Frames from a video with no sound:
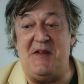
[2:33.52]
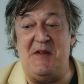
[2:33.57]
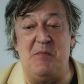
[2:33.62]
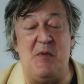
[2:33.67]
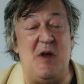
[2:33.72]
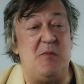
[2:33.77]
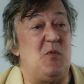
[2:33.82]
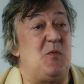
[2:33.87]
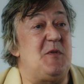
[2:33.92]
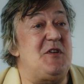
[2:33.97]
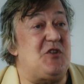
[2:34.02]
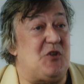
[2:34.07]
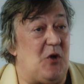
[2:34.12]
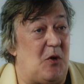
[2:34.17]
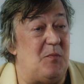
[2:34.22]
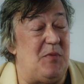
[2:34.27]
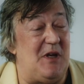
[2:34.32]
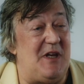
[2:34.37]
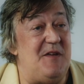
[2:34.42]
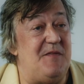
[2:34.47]
the moment we
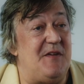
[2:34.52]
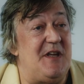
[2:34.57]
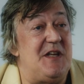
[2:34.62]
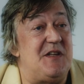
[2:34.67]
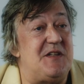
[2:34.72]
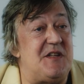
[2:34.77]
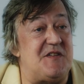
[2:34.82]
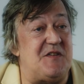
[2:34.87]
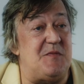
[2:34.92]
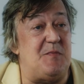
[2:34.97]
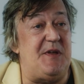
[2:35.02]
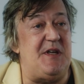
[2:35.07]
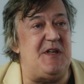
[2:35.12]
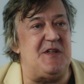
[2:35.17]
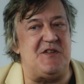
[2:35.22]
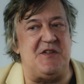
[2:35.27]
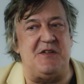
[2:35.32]
stop believing, it disappears.